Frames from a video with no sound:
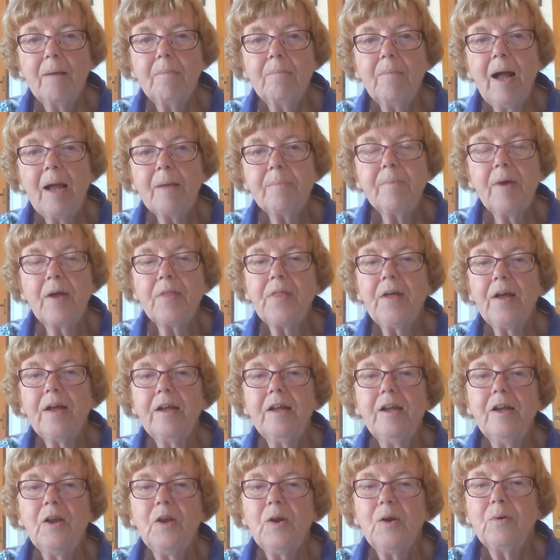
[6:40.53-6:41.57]
My
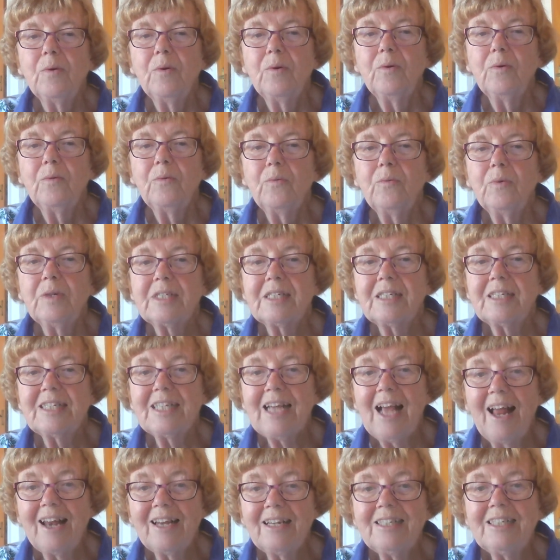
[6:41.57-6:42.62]
mother was a
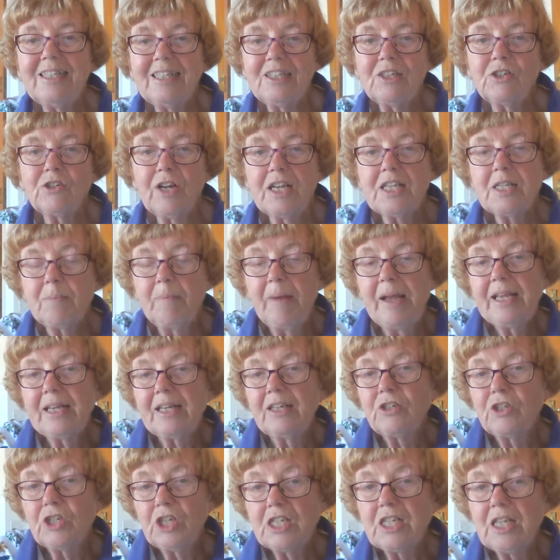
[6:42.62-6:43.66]
talented
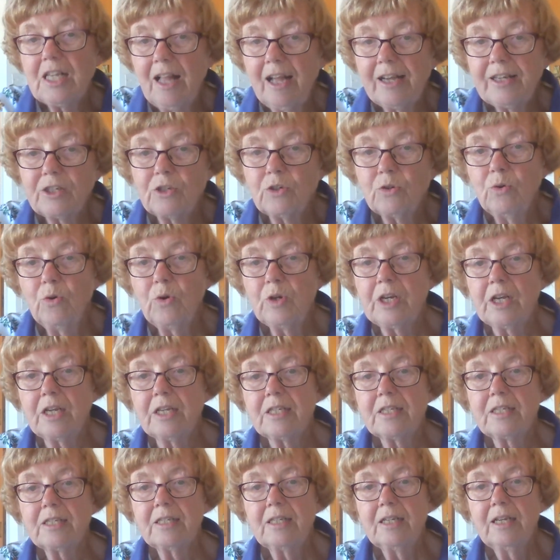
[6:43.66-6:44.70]
dressmaker, just like
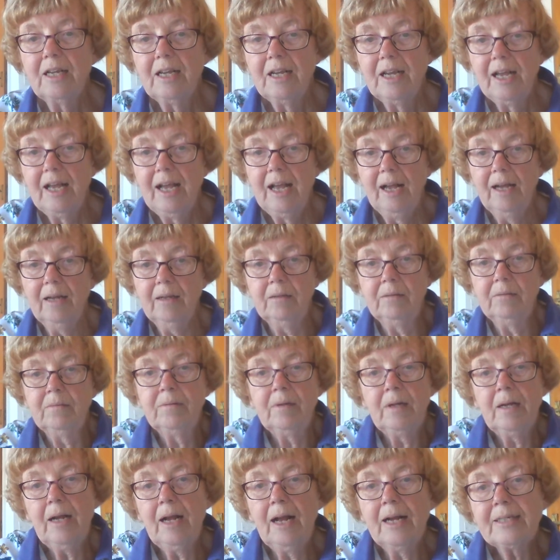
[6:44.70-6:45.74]
Dorcas.
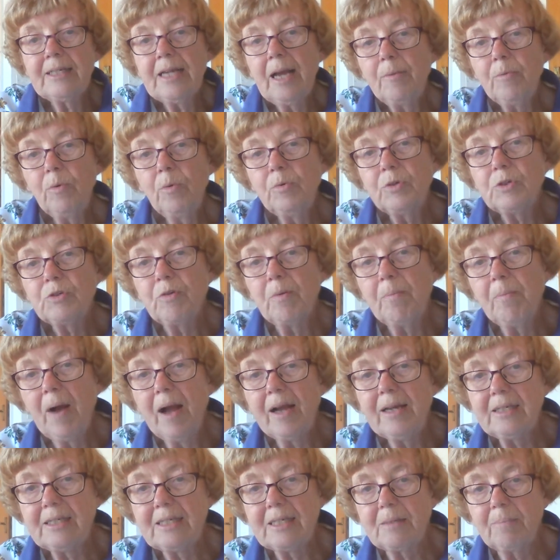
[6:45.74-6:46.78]
And I'm always
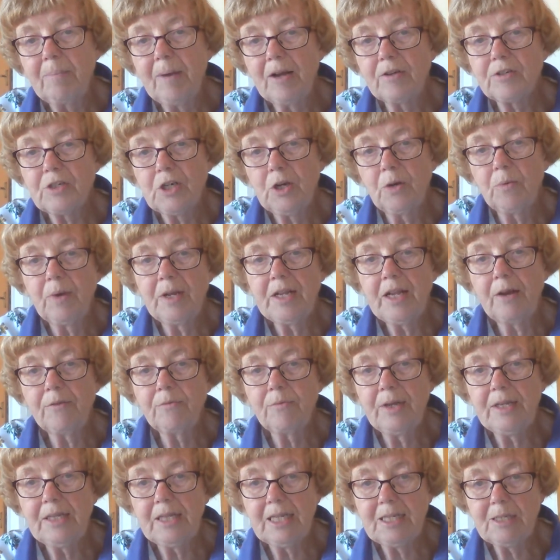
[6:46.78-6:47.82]
reminded about her when I
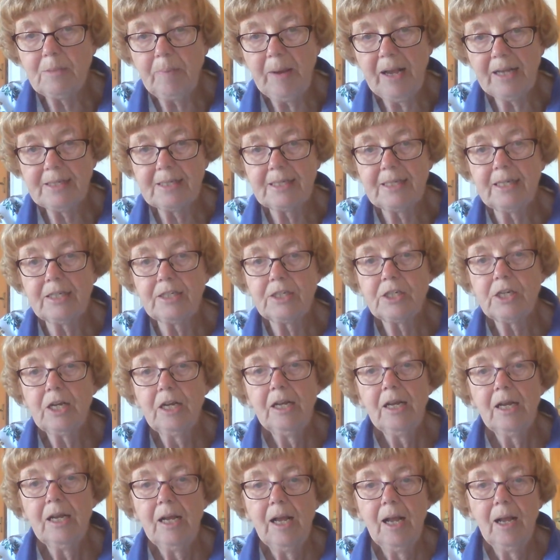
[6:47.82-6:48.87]
read this passage,
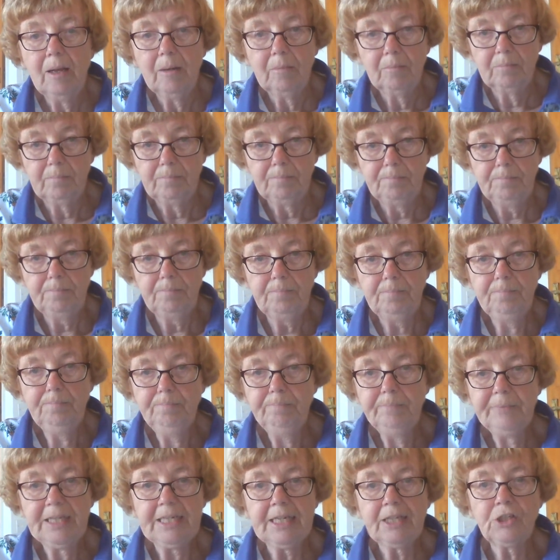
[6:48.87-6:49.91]

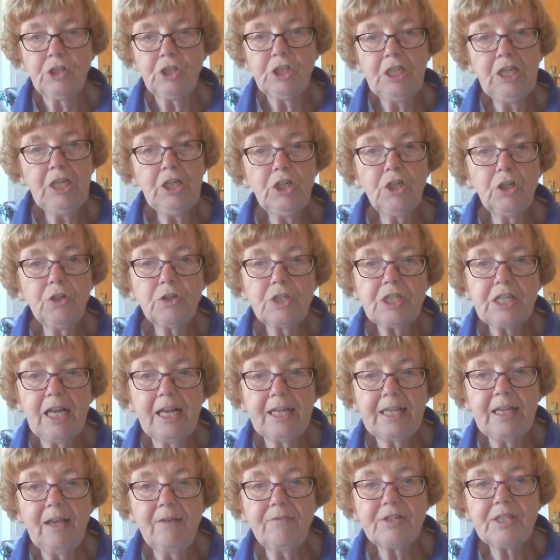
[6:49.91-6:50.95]
because she used
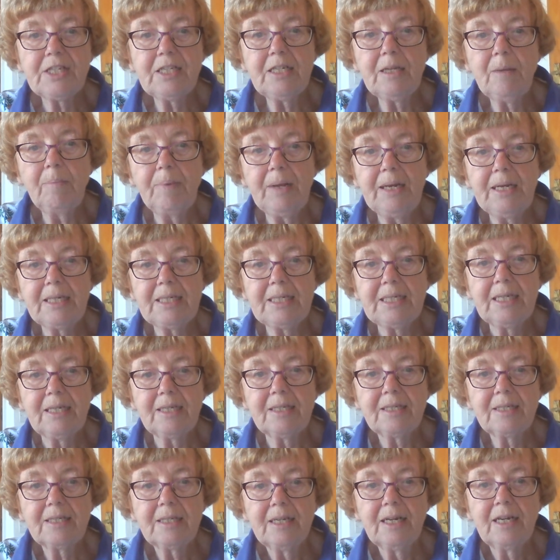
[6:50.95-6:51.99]
her gifts and
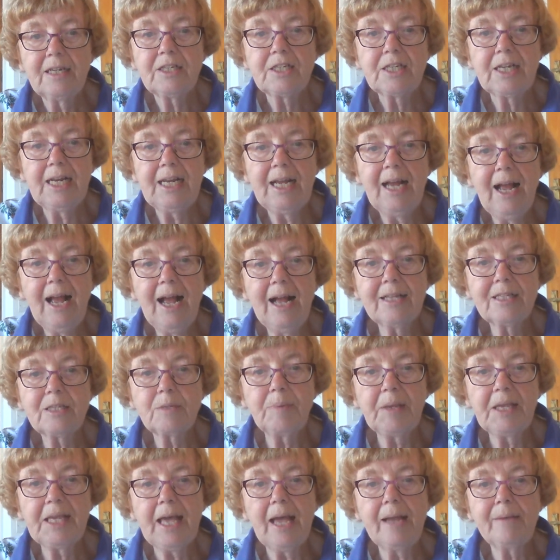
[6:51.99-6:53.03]
abilities until her hands
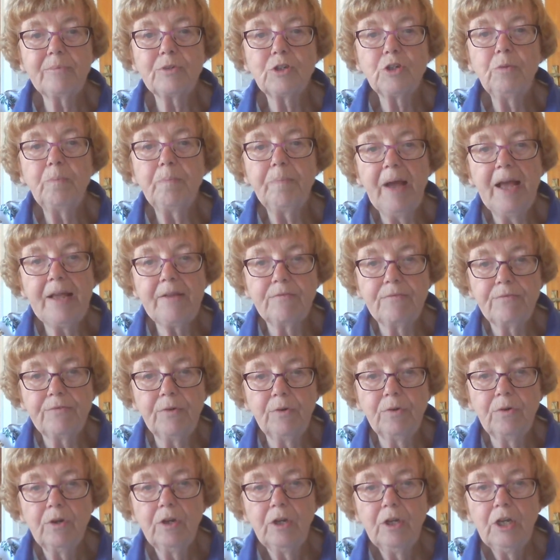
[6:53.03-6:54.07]
became too
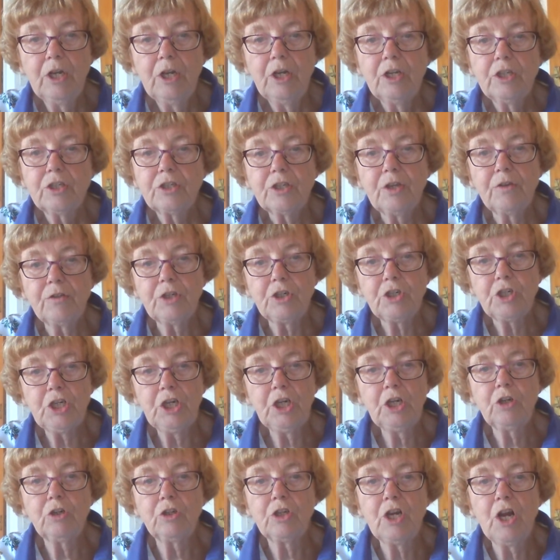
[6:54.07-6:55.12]
painful so that
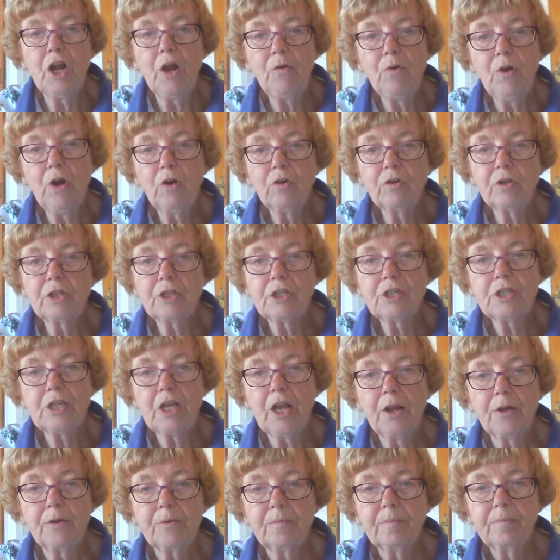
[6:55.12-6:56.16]
she could no longer
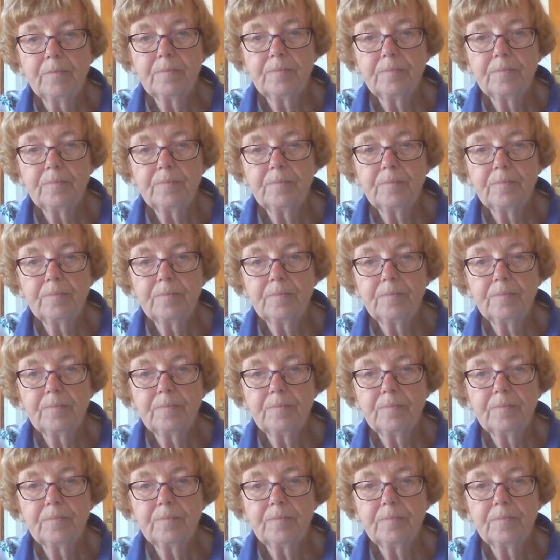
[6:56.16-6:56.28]
sew.